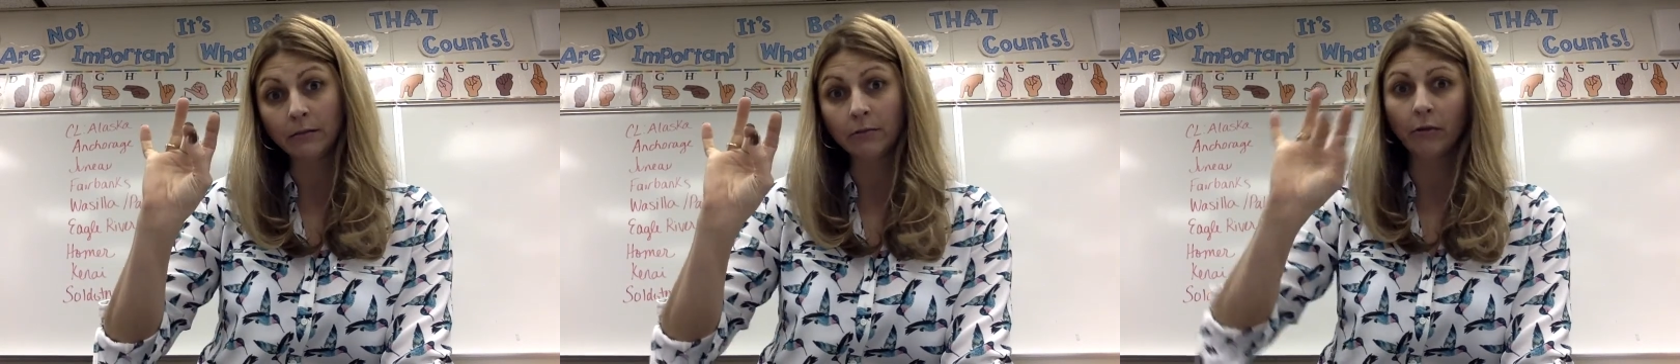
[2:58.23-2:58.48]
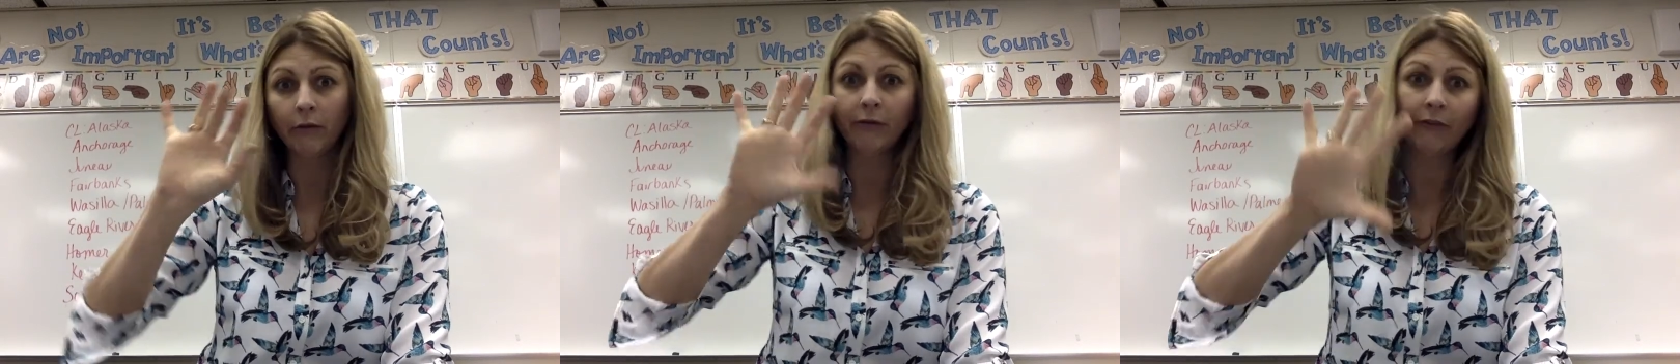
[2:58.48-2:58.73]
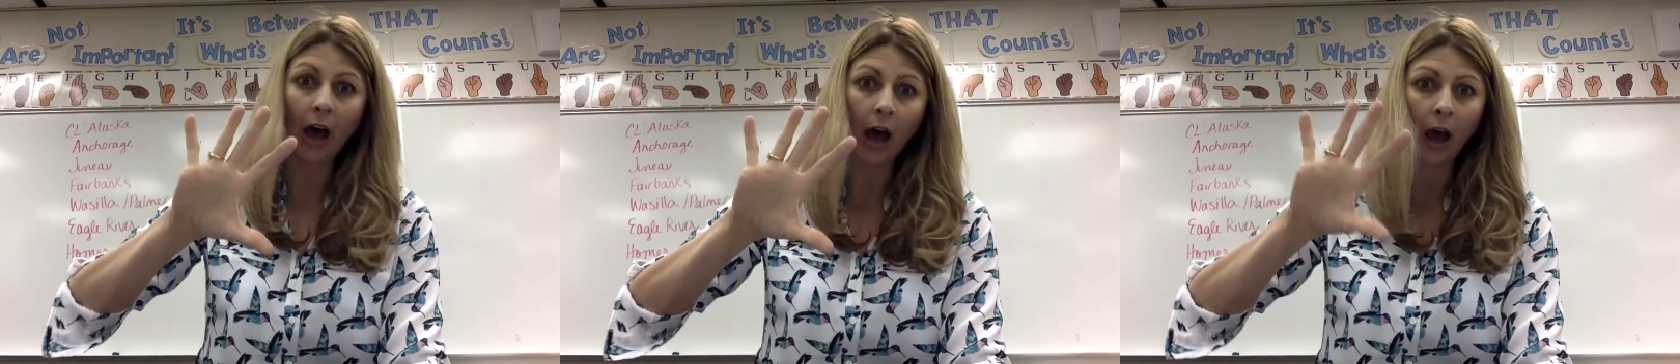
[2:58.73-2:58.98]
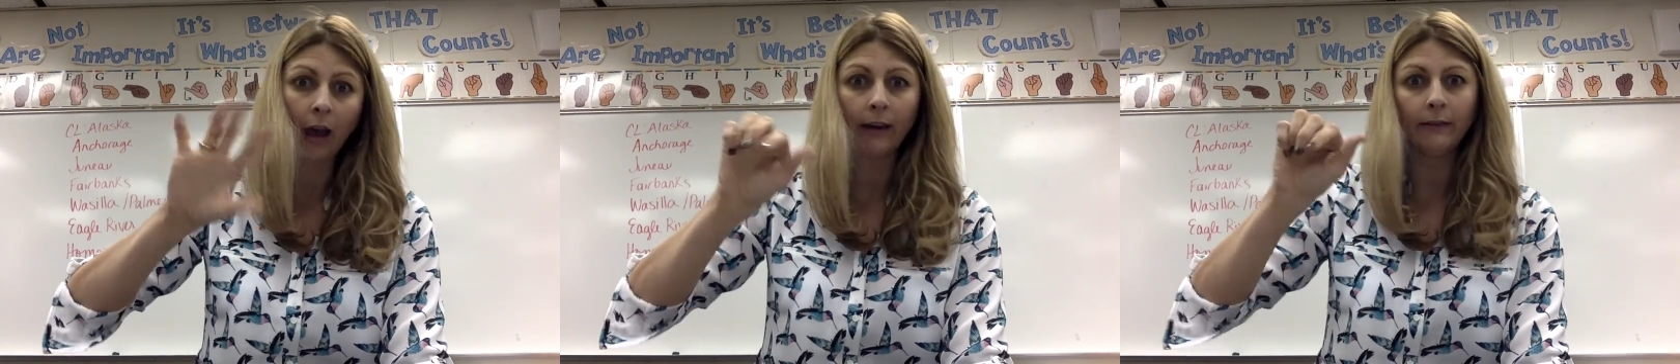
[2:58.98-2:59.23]
or
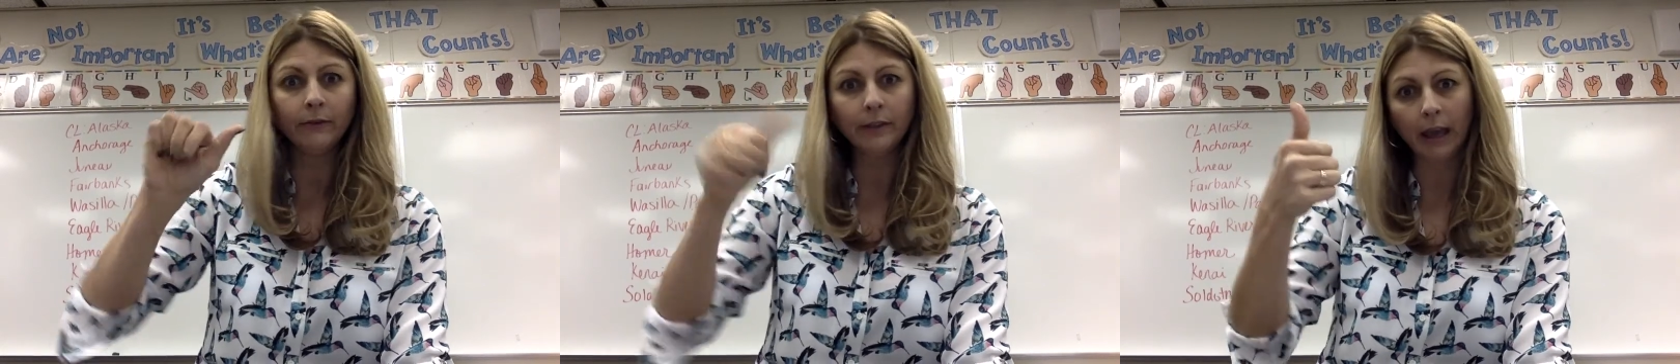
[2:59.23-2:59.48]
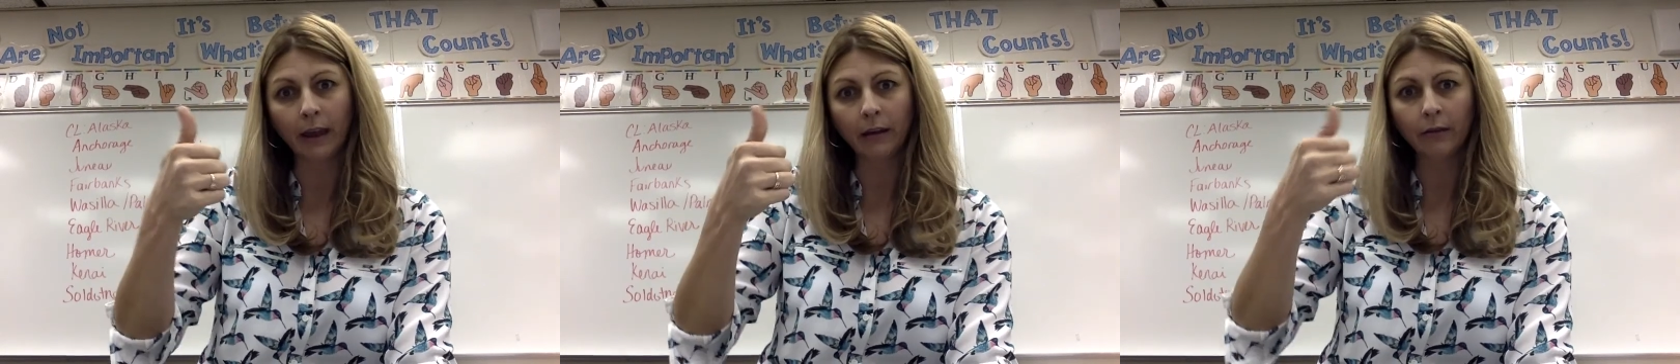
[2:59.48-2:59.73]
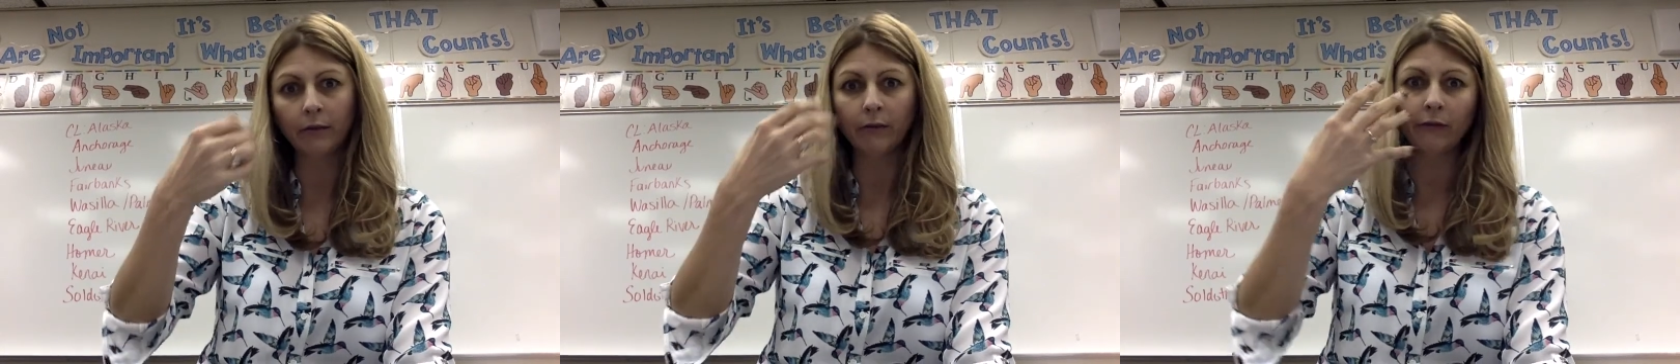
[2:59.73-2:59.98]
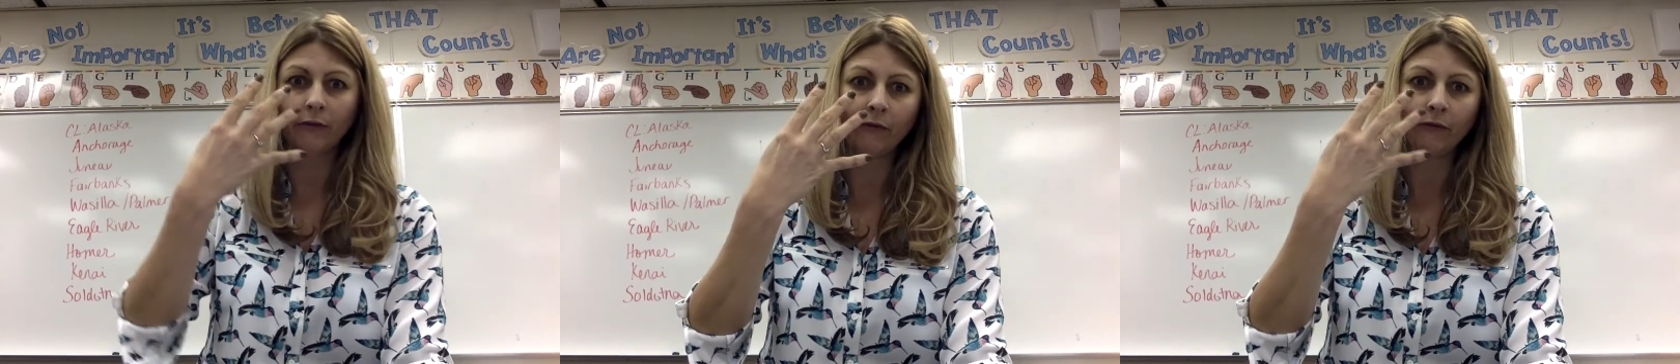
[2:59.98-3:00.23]
5'10",
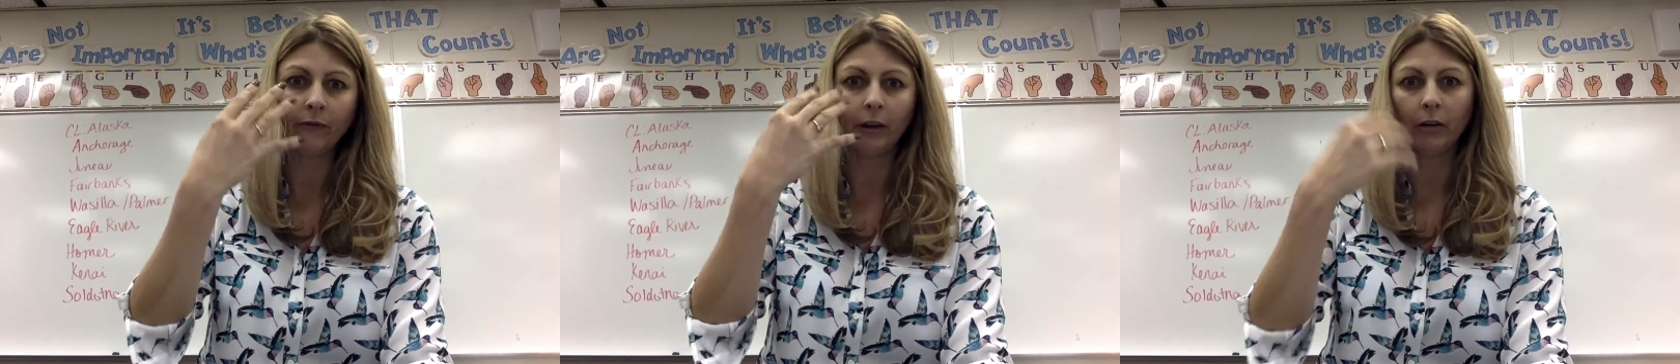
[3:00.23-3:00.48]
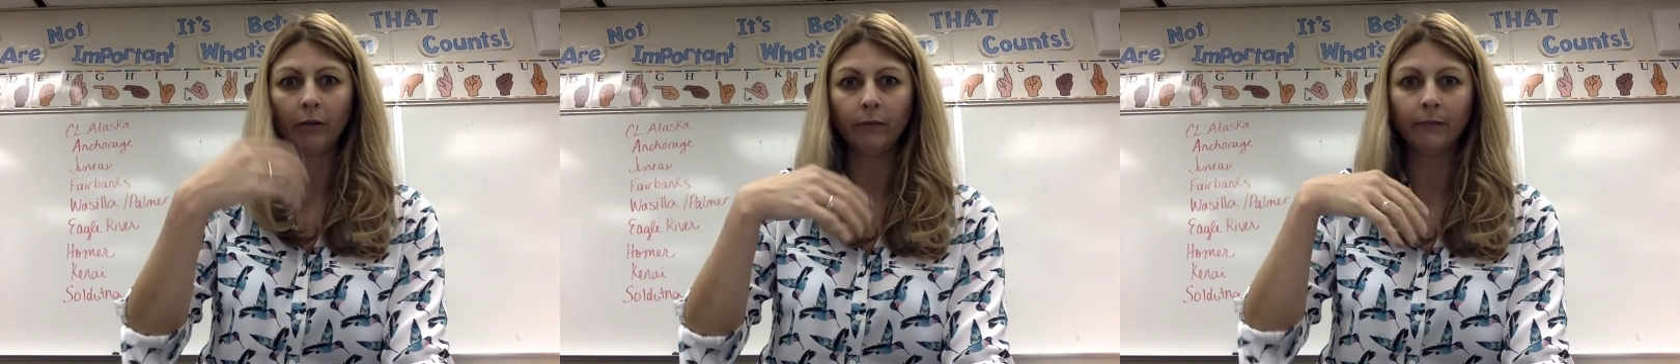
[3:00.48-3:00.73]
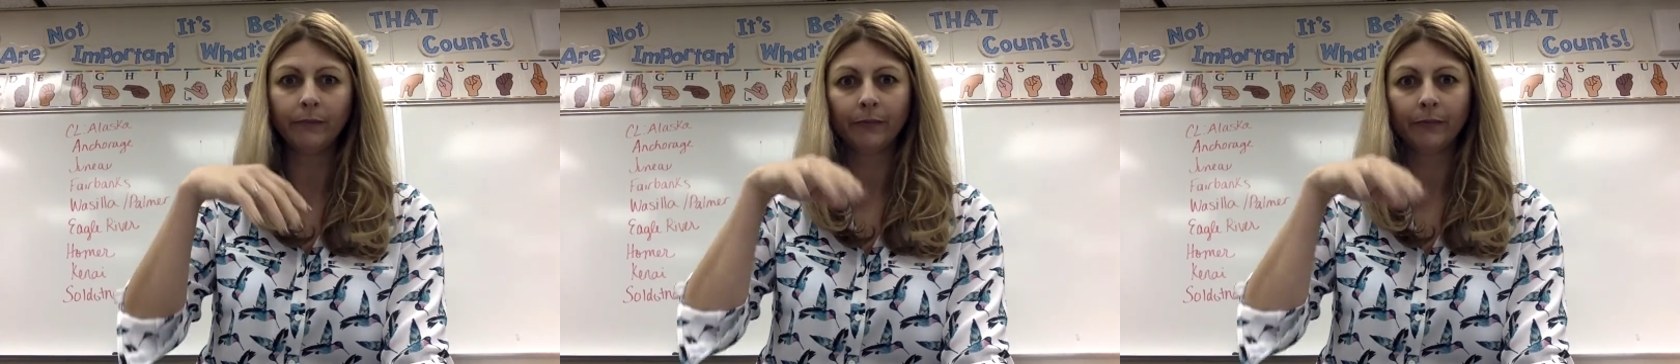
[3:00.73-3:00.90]
you know,